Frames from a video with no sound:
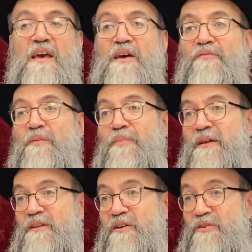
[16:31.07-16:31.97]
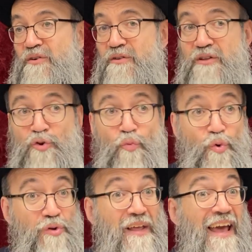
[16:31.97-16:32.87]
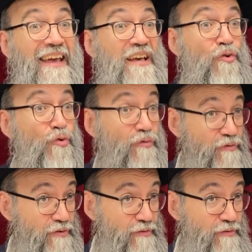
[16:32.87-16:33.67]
Everybody heard the word Eruv,